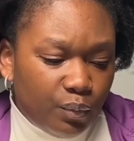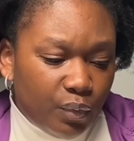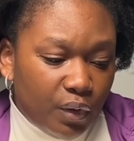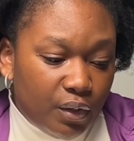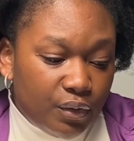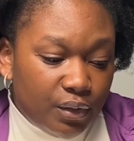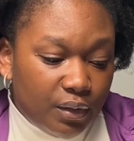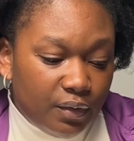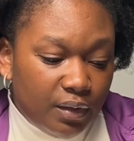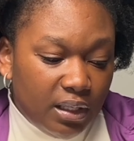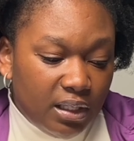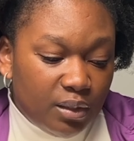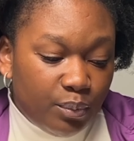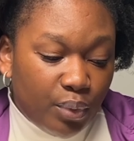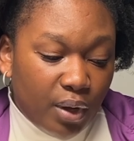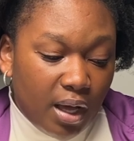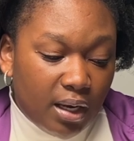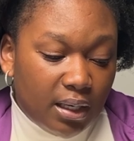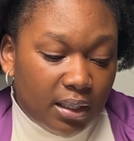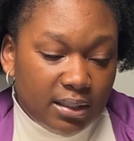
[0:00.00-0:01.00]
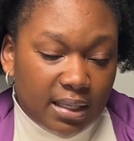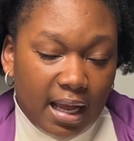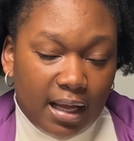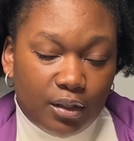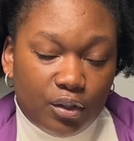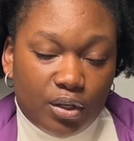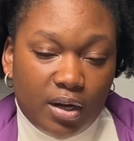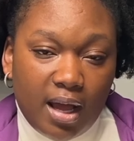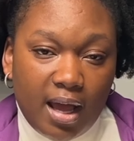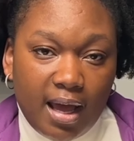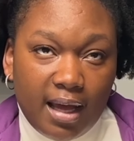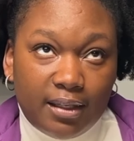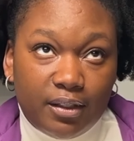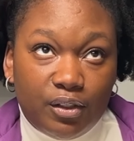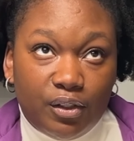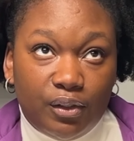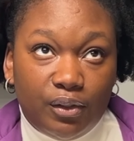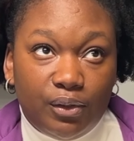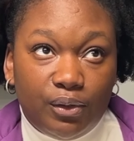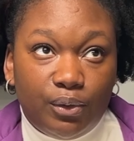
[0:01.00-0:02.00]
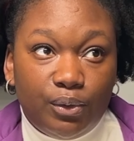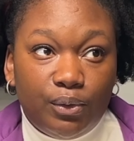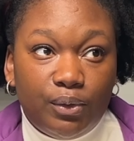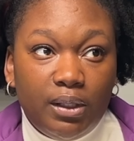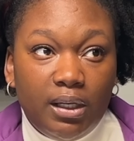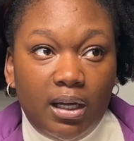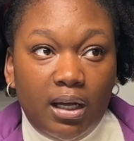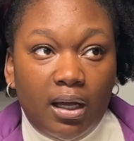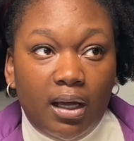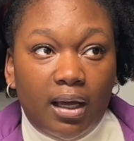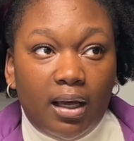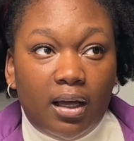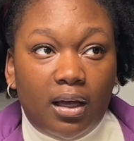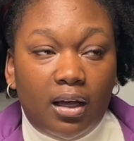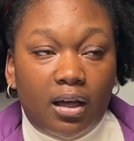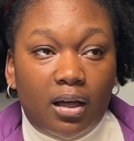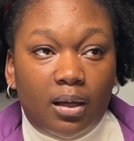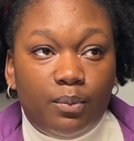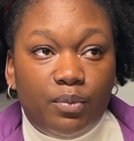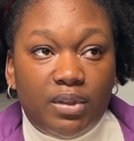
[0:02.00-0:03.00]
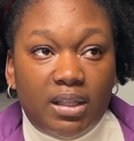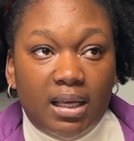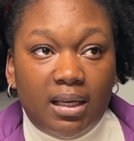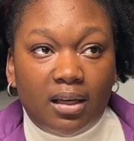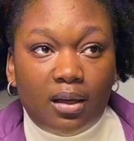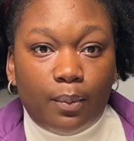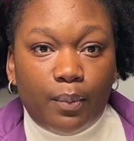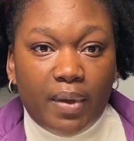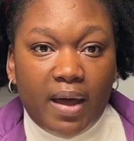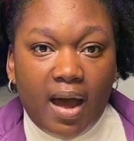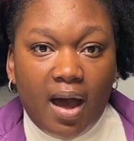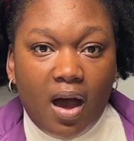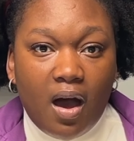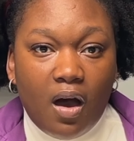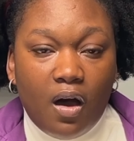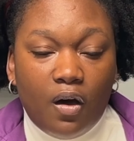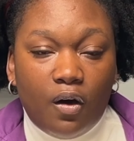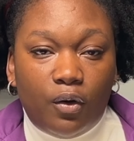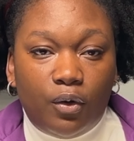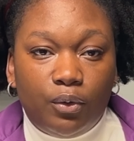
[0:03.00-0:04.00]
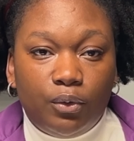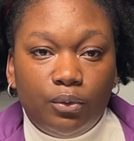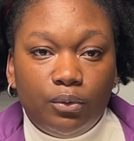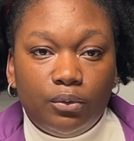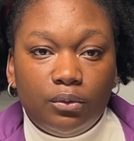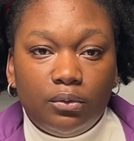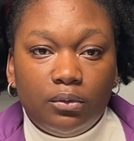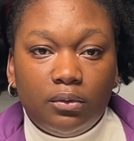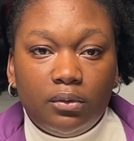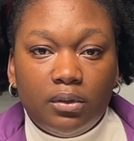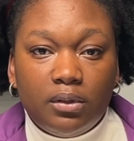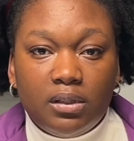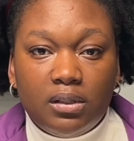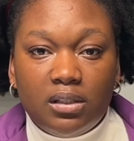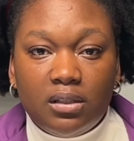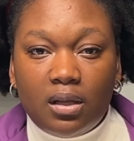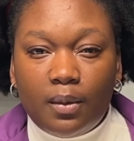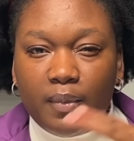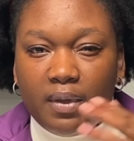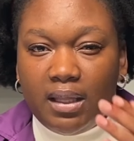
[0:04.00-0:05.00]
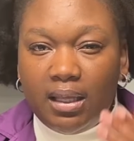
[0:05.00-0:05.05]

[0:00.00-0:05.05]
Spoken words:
Most of these products, I try to think about some